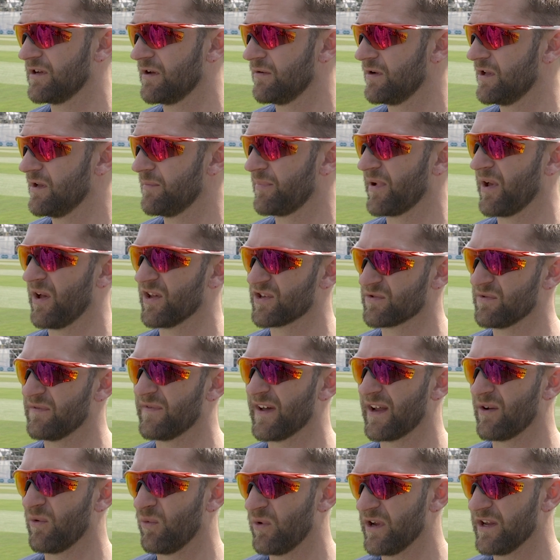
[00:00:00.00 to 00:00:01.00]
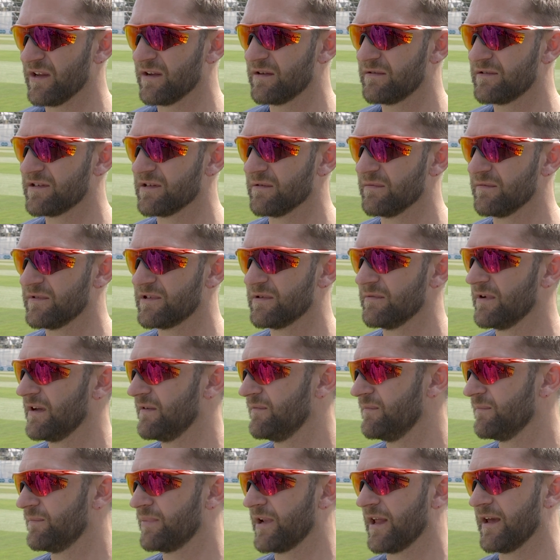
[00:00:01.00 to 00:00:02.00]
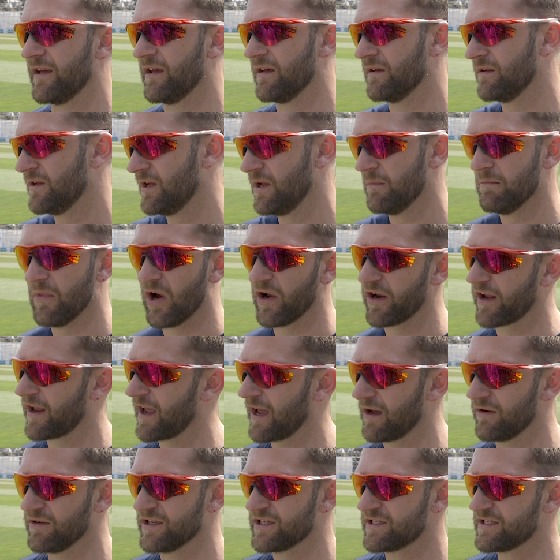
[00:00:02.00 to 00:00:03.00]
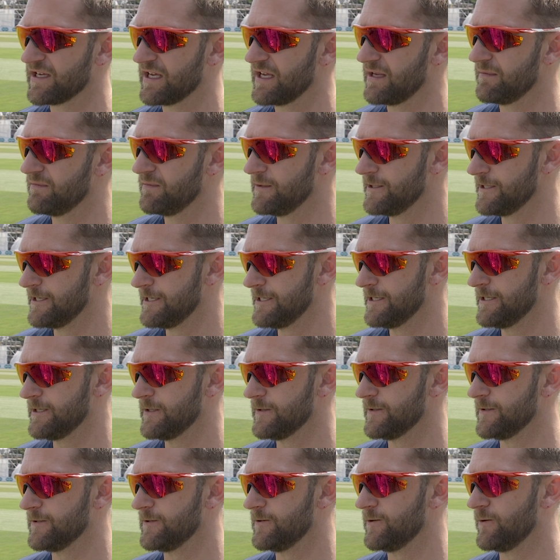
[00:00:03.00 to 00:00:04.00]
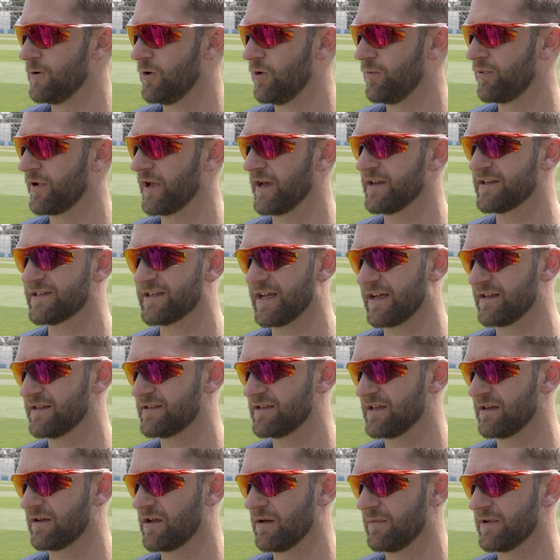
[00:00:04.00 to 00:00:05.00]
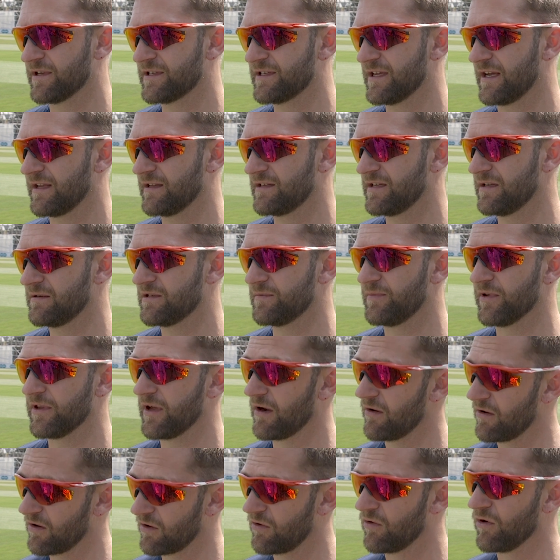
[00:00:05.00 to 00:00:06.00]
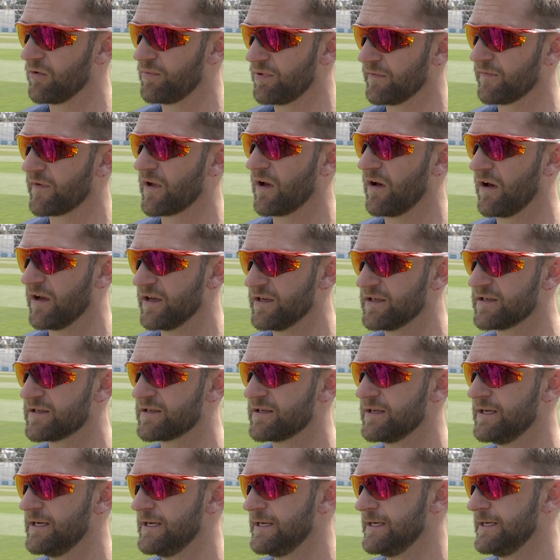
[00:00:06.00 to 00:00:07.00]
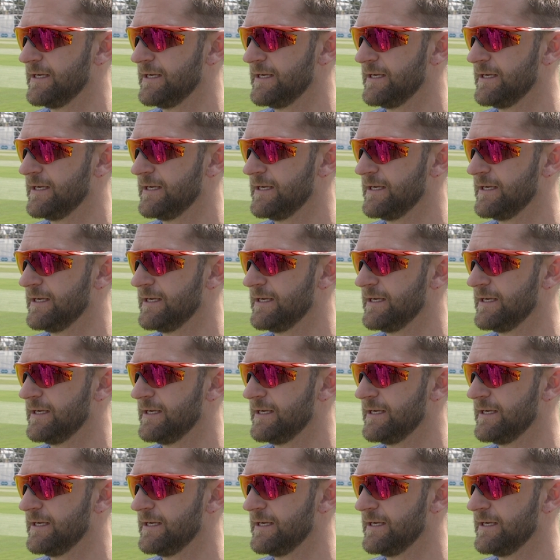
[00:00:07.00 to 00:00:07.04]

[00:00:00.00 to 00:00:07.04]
You know, in the past we've had a week to even play a minor counties team or play a couple of second teams, but there are a group of guys